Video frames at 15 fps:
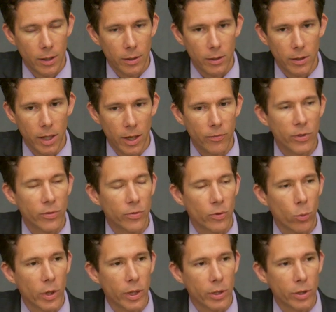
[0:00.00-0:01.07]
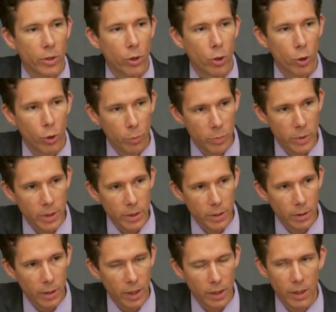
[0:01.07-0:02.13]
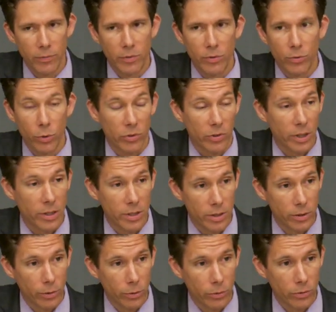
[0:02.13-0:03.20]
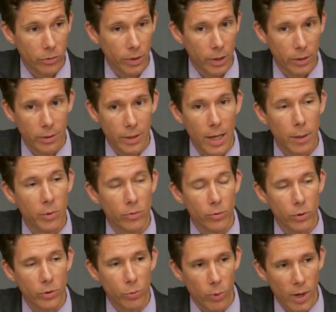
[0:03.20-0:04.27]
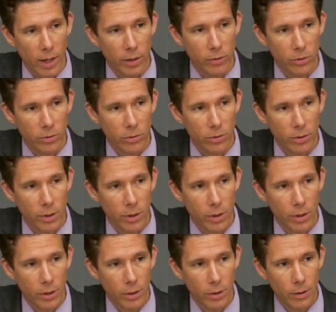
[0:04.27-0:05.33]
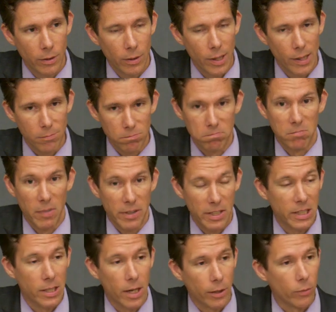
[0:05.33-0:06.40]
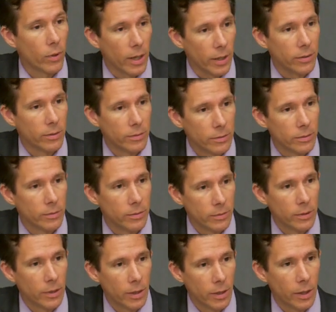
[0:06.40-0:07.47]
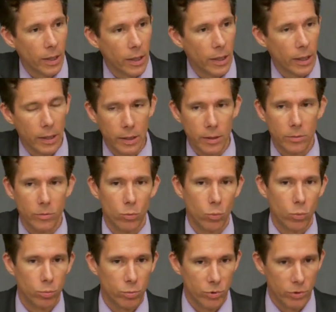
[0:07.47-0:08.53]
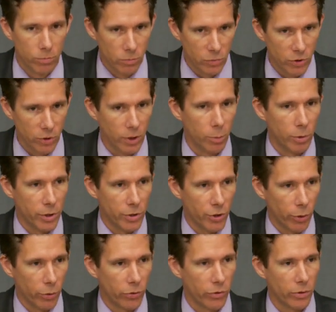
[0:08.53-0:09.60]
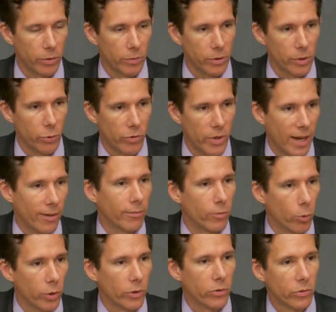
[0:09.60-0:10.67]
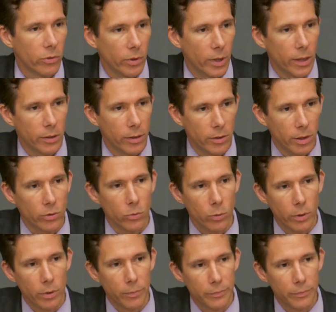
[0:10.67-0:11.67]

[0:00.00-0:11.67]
Loved it for what it could be, and loved it for its ideals, and damned it for its practice. I think he got it right. And I deliberately chose to use that voice to end the text with.